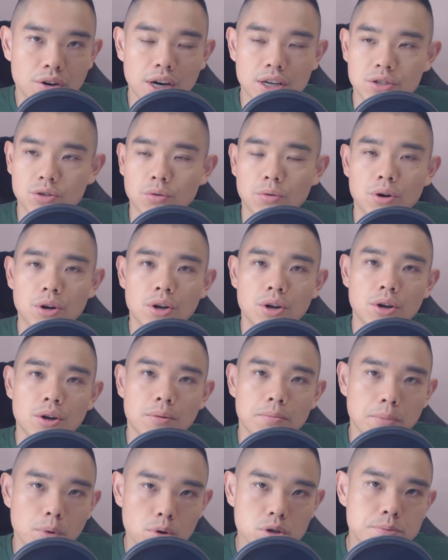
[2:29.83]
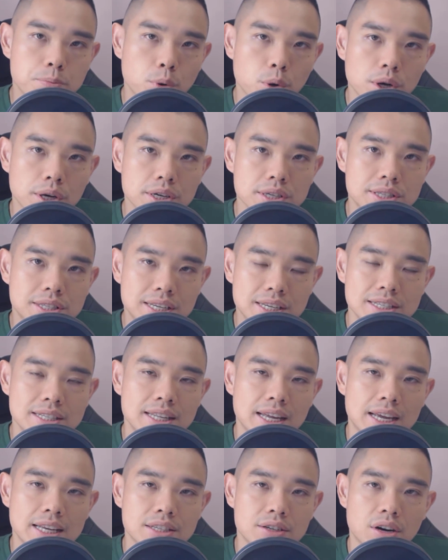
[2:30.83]
So most brokers these
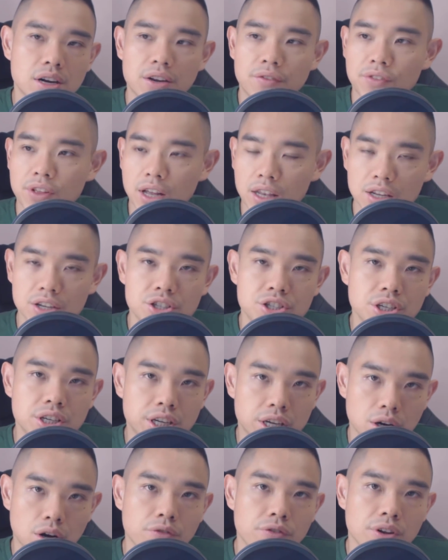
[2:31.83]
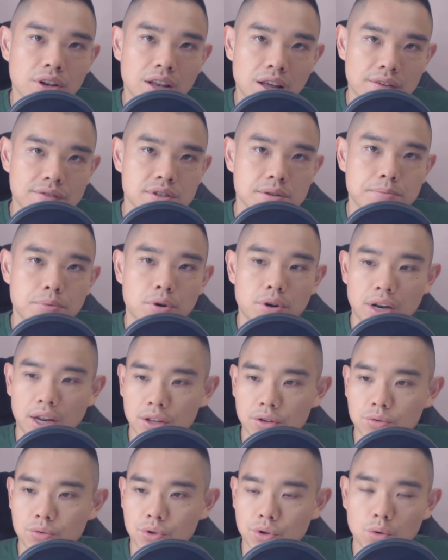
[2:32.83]
days, right, if they're legit, they offer live support and
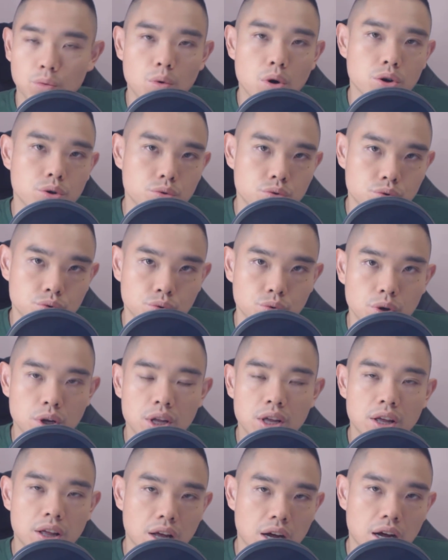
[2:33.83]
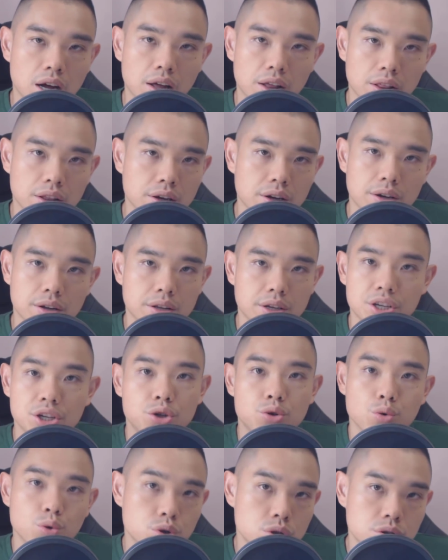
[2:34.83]
to, walk you through the
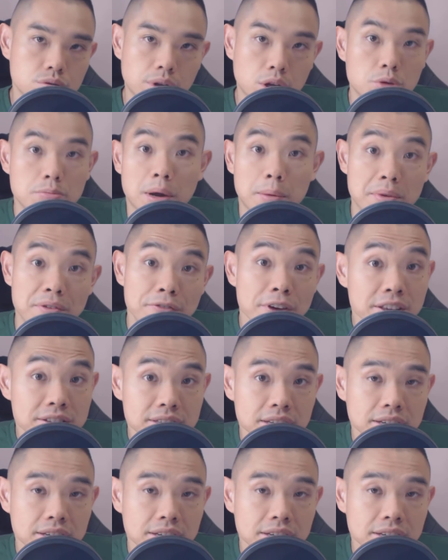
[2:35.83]
issues that you might be facing.